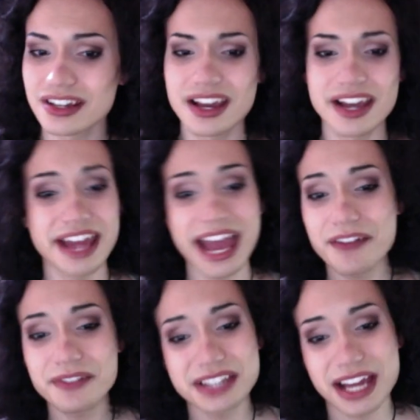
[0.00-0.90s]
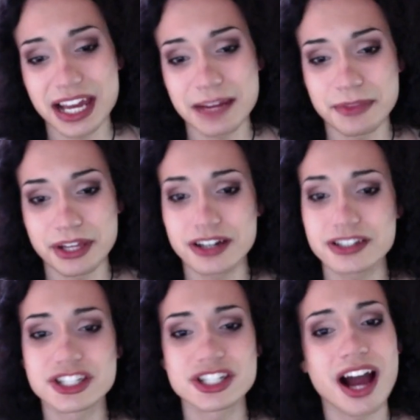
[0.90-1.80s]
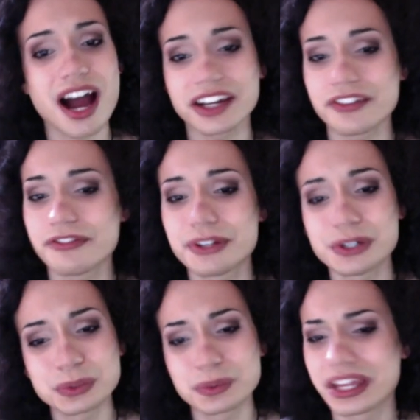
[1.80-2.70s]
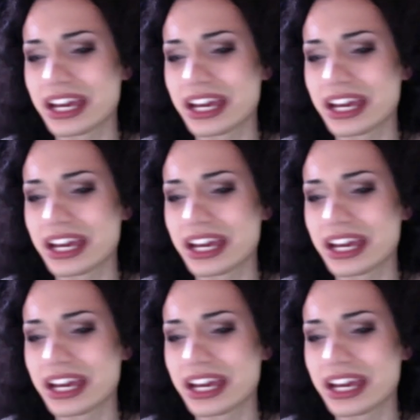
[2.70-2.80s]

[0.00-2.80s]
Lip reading: and half the time, they are chock-filled with